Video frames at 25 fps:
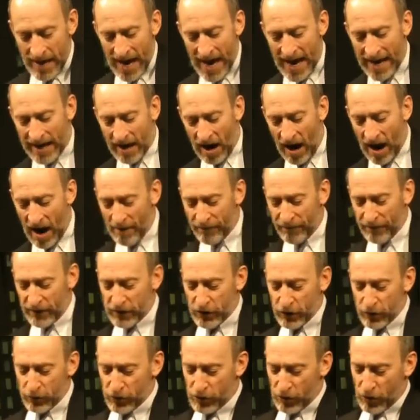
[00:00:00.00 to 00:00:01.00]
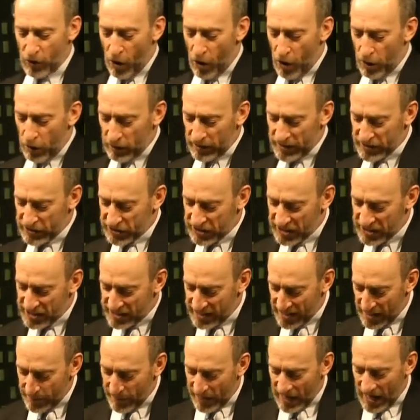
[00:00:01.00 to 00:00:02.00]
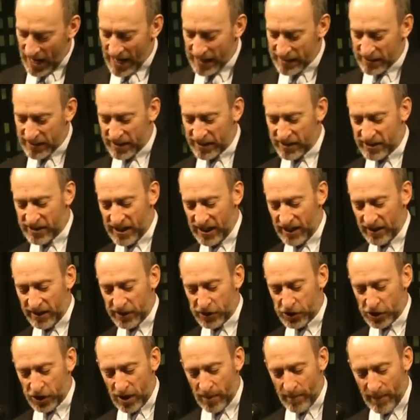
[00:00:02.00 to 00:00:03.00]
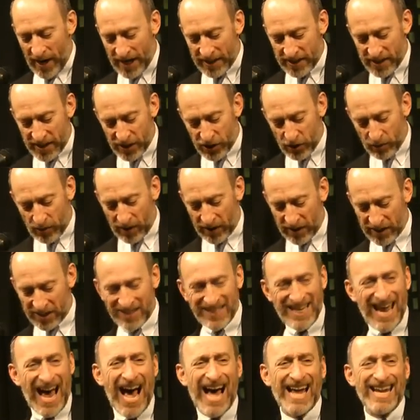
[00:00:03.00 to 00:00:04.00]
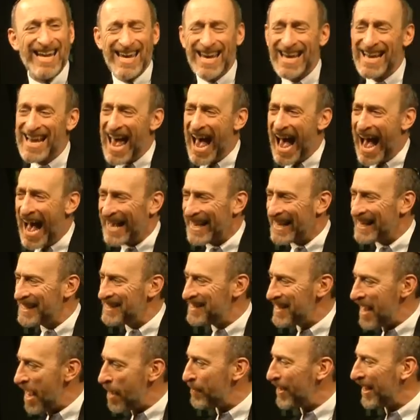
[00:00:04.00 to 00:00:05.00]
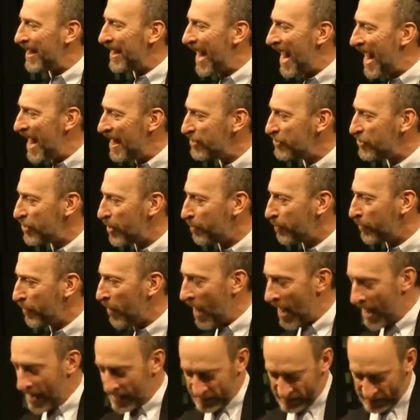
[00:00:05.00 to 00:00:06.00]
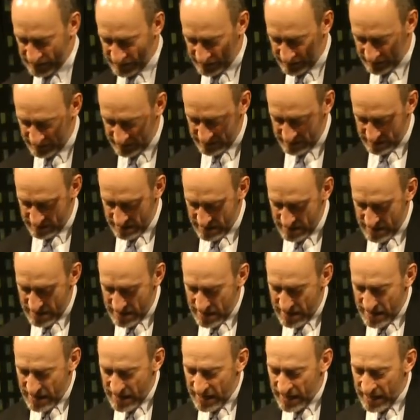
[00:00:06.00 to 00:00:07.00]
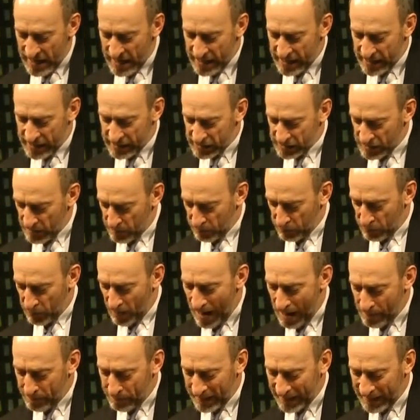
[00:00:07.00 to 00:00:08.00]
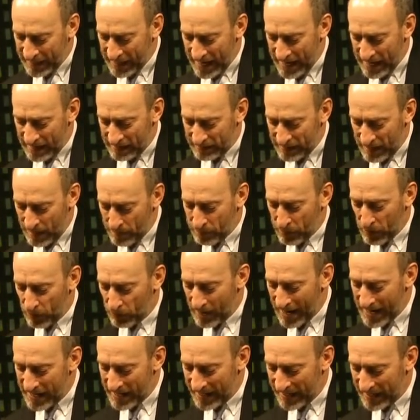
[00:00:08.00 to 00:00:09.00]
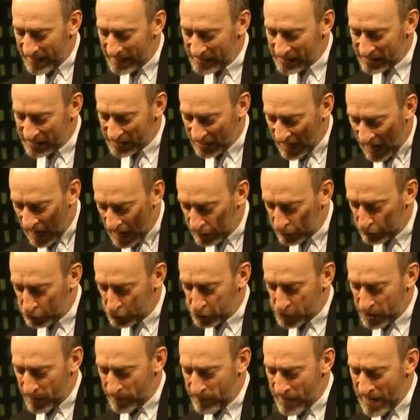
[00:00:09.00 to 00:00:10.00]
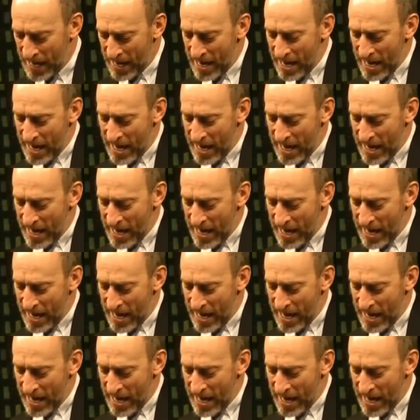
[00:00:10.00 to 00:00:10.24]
A conference whose goal is to demonize and delegitimize Israel is not an academic enterprise. It is propaganda parading as scholarship.